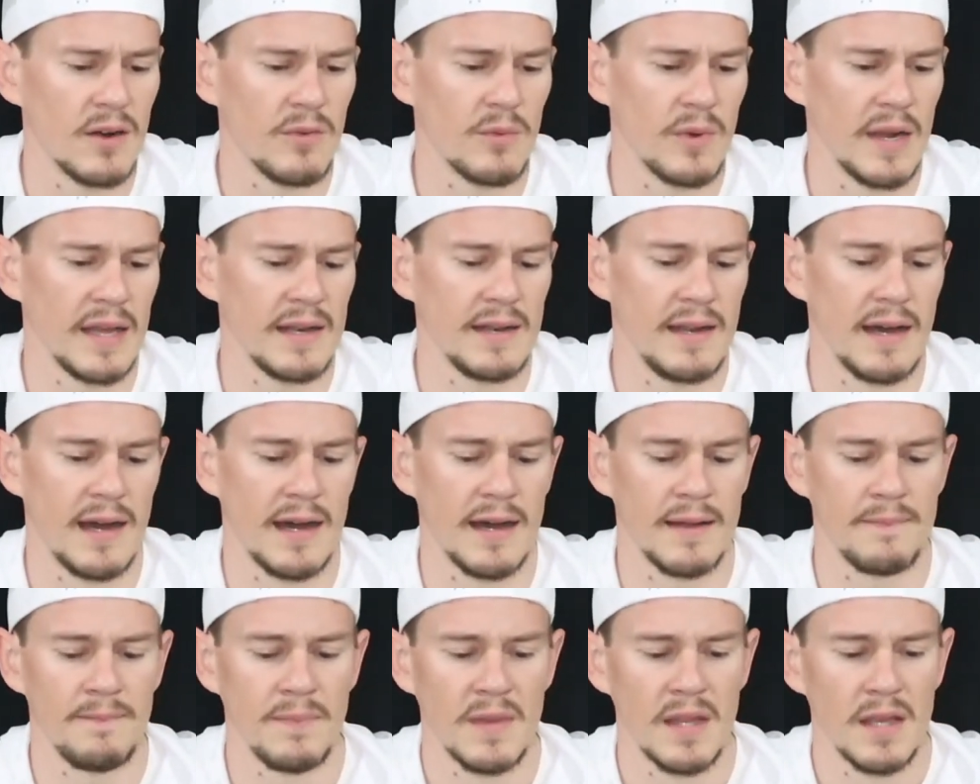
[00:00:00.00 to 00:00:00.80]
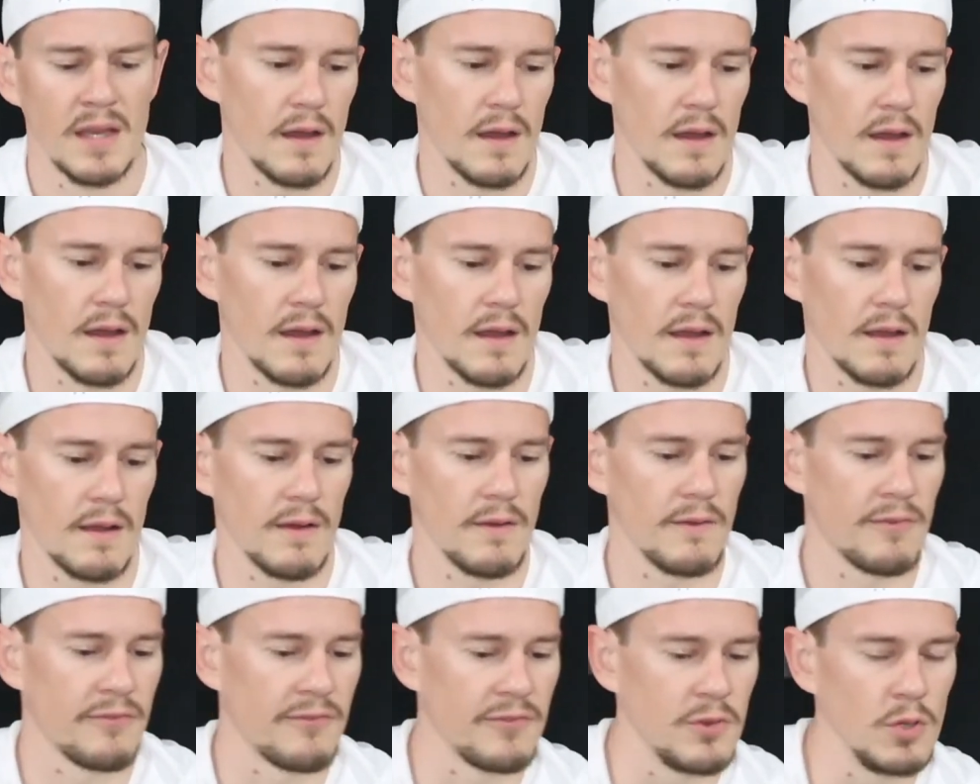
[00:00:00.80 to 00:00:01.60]
red dot.
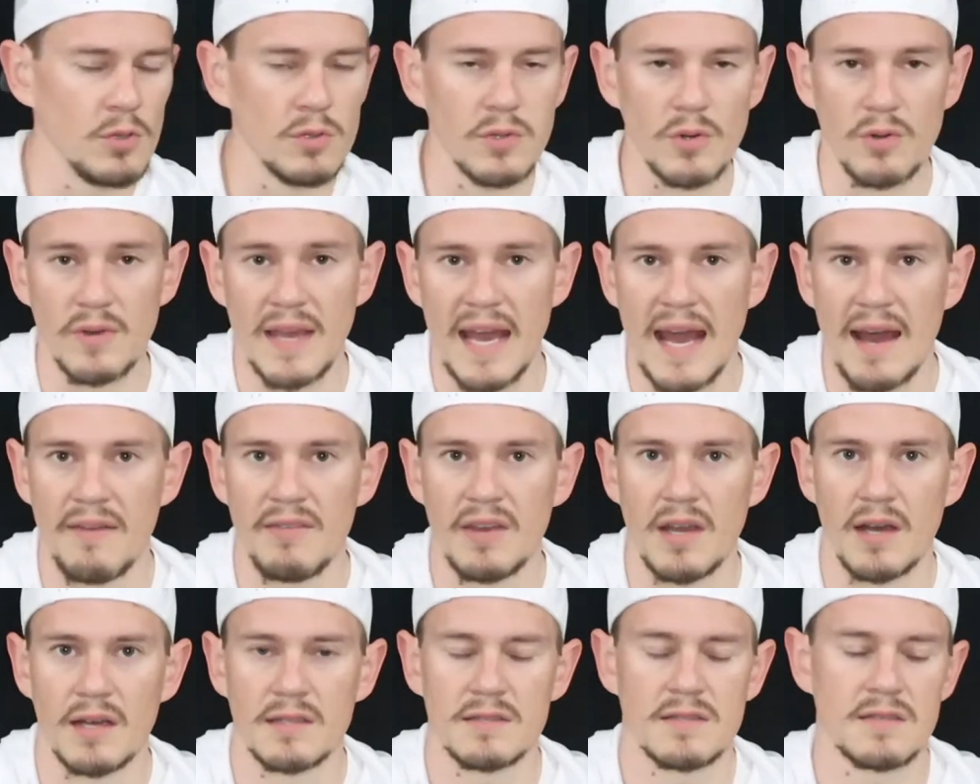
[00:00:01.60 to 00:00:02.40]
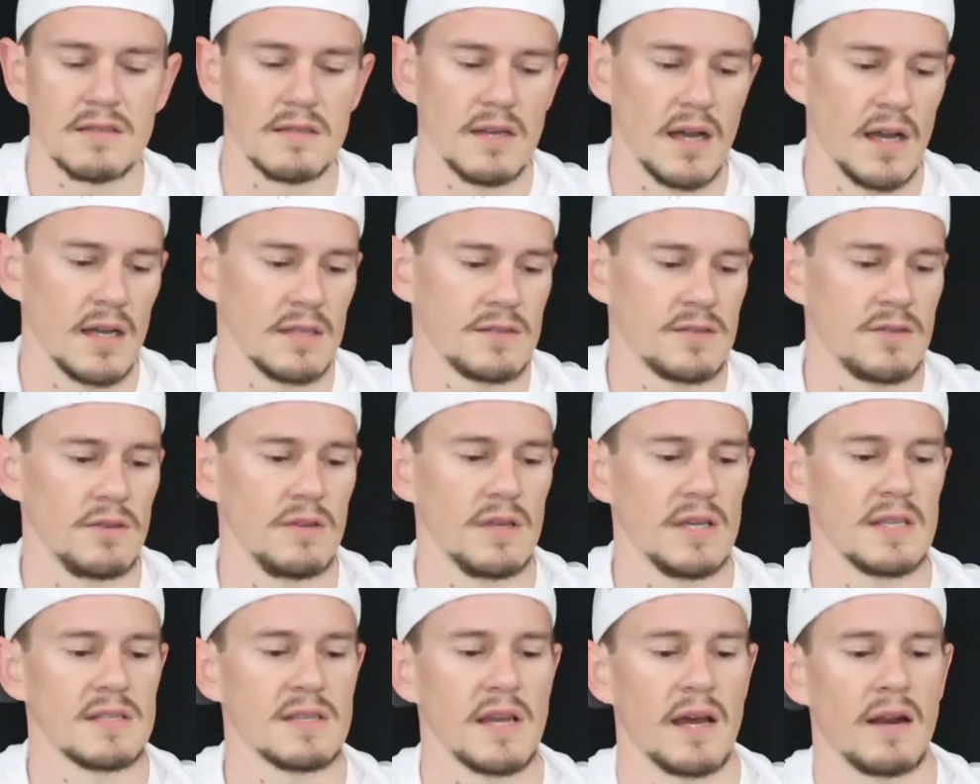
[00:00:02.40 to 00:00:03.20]
A few little caveats to
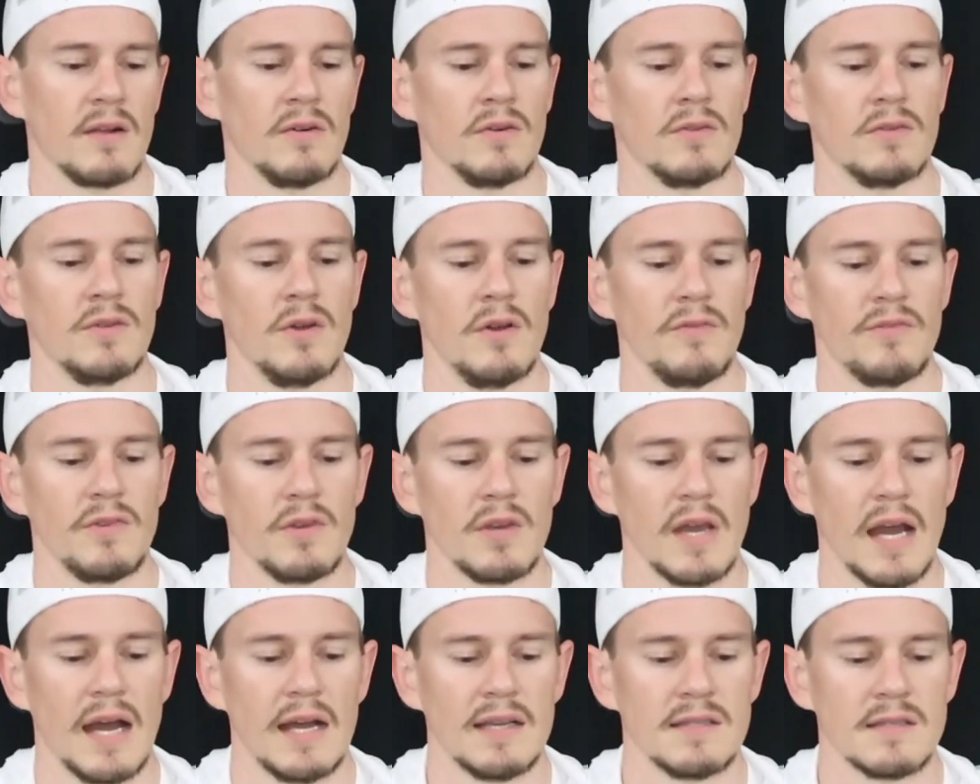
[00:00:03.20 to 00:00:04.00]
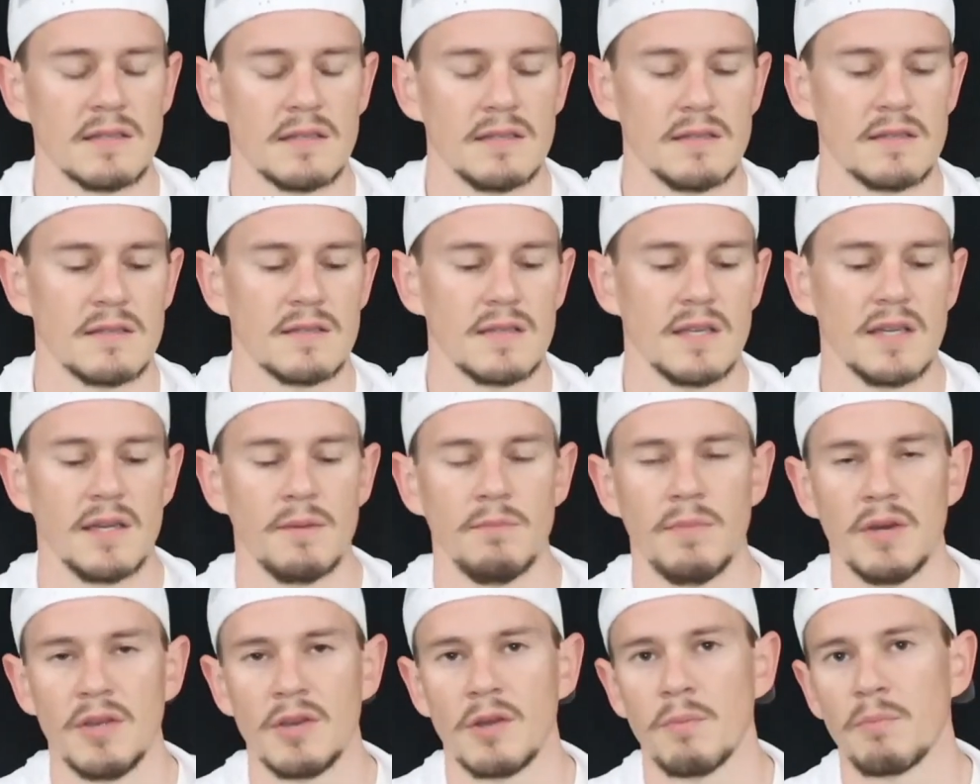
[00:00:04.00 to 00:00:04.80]
this. I don't know if you guys can see,
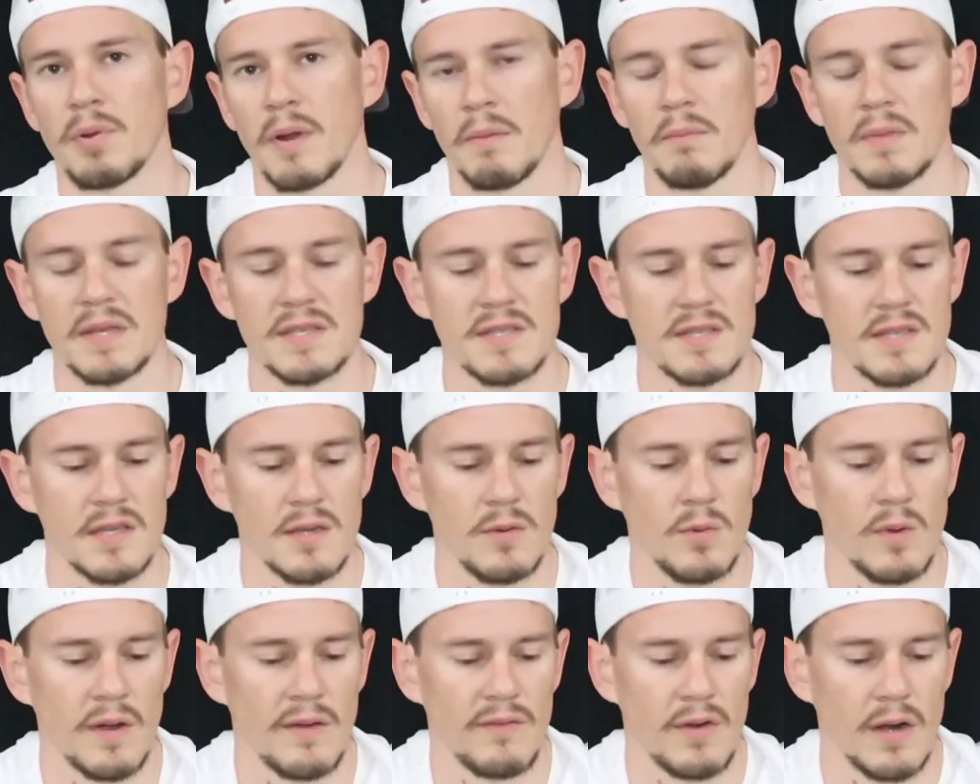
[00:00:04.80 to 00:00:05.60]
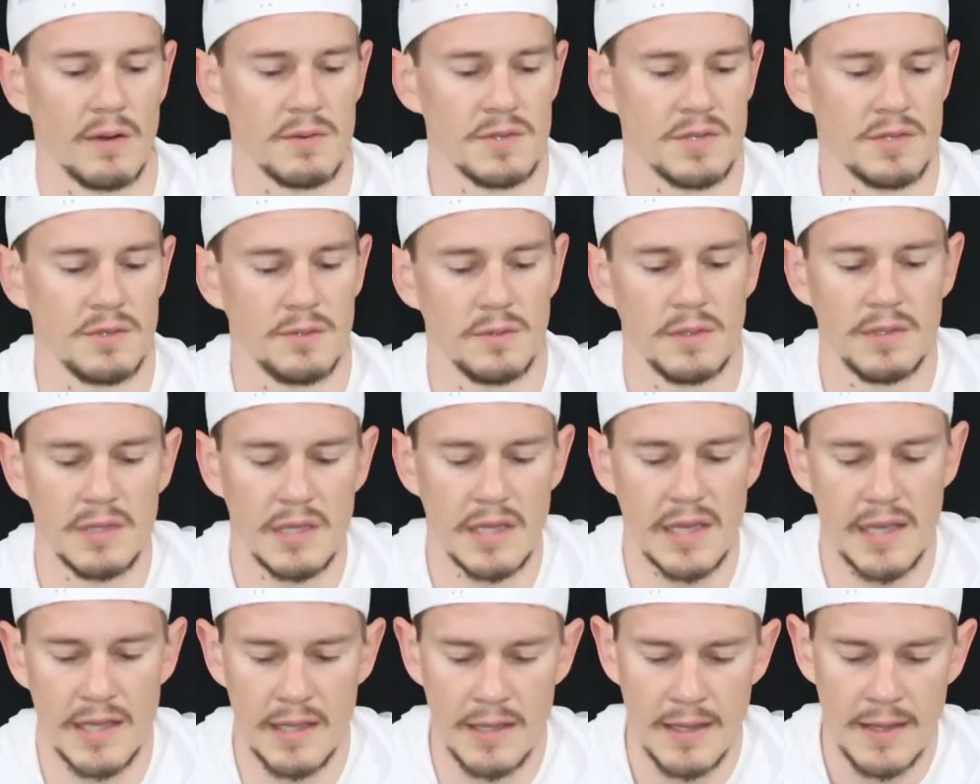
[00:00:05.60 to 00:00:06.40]
but you can probably see whenever I was doing
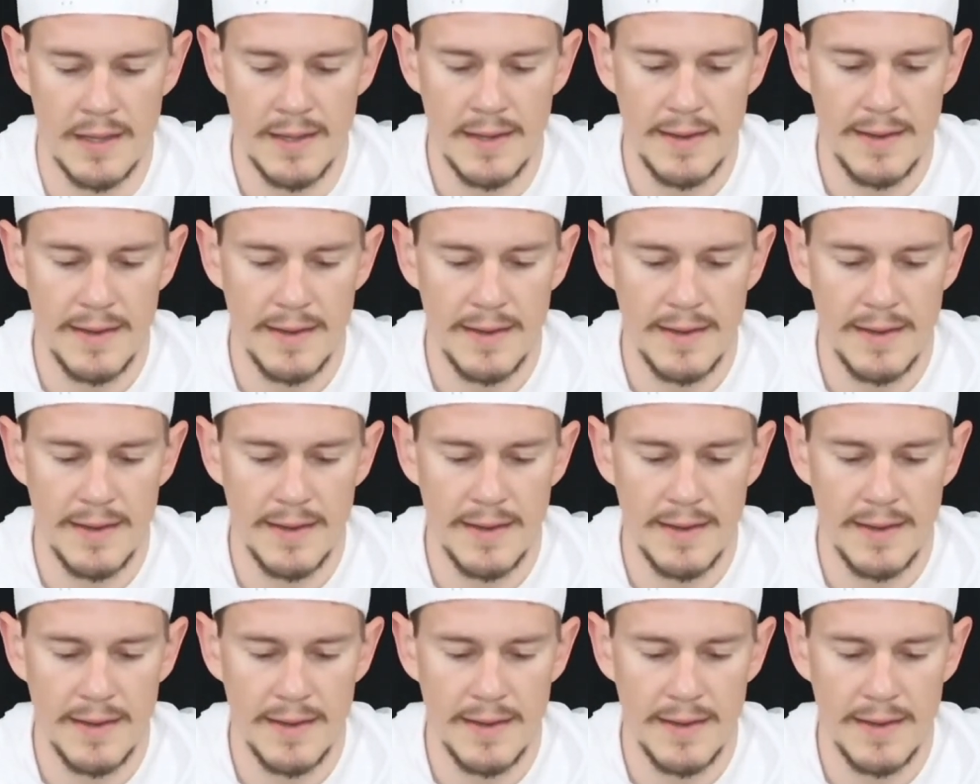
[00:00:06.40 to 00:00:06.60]
the